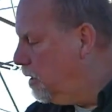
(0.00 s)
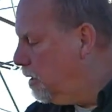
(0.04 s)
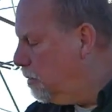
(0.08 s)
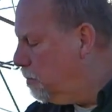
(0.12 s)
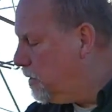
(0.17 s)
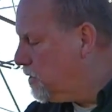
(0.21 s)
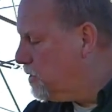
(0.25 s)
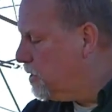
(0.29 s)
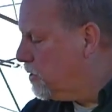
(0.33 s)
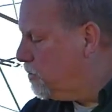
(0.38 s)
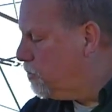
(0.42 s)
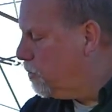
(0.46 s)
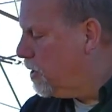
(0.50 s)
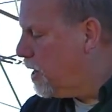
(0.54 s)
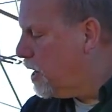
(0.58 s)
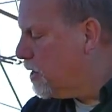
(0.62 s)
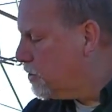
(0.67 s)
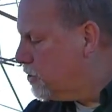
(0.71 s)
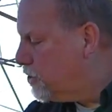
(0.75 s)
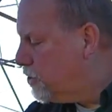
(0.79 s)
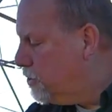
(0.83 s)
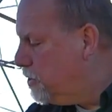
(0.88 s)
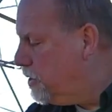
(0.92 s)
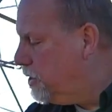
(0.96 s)
But since we're not
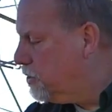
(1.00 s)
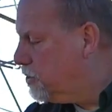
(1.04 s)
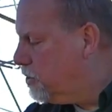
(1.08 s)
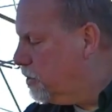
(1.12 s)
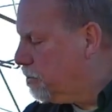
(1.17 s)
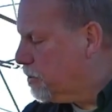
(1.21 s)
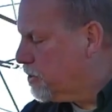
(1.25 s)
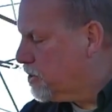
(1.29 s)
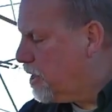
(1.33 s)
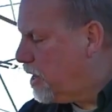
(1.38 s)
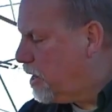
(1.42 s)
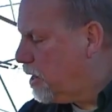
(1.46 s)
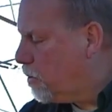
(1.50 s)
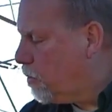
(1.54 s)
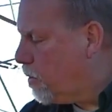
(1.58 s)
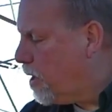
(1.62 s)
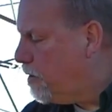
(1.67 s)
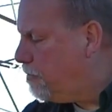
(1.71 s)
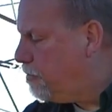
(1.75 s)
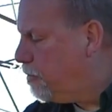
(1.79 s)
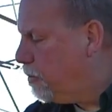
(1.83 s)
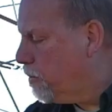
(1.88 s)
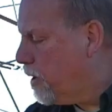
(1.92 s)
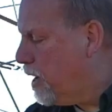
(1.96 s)
shooting supersonic
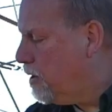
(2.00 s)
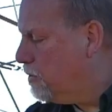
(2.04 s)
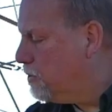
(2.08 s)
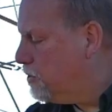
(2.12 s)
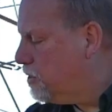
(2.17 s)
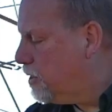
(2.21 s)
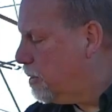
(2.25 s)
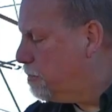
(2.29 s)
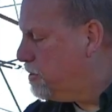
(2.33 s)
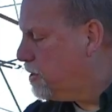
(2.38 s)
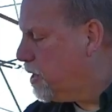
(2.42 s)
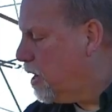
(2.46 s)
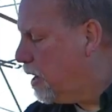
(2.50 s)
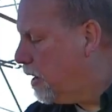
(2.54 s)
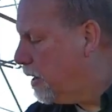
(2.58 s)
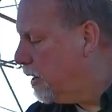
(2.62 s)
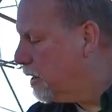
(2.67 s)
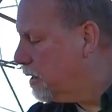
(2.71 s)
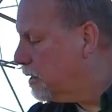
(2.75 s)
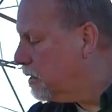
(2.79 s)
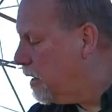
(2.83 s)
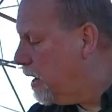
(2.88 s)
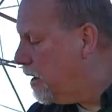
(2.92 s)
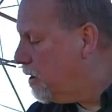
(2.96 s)
rifle rounds, subsonic
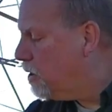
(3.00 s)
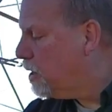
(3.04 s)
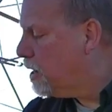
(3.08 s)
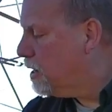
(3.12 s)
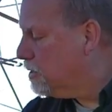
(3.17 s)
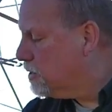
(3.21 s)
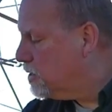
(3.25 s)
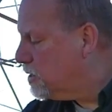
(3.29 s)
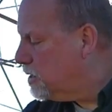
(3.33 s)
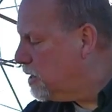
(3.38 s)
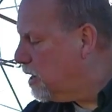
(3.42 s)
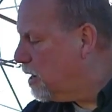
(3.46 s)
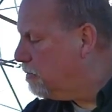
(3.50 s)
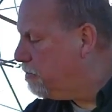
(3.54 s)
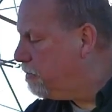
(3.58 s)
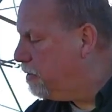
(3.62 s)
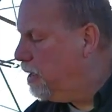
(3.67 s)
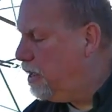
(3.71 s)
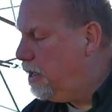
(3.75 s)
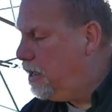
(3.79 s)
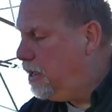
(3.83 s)
airgun stuff,